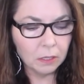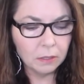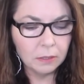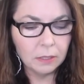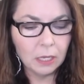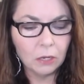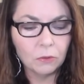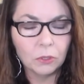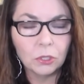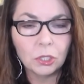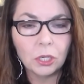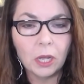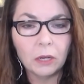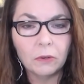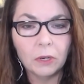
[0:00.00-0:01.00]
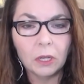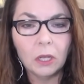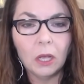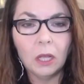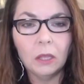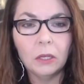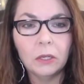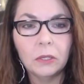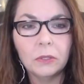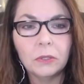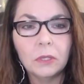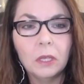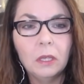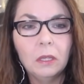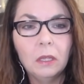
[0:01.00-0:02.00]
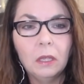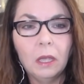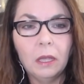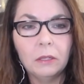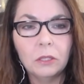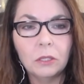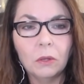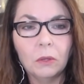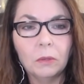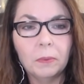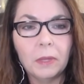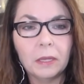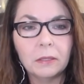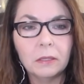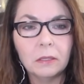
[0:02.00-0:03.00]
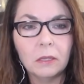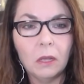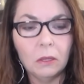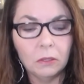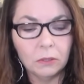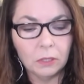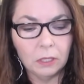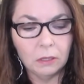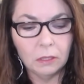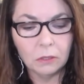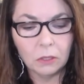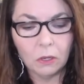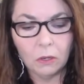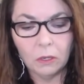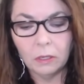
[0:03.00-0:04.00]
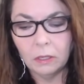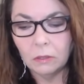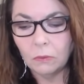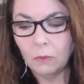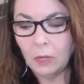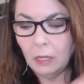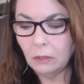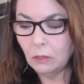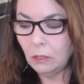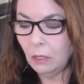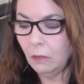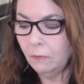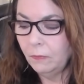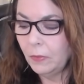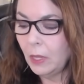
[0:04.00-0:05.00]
sacral chakra colors and solar plexus colors in this card as well. So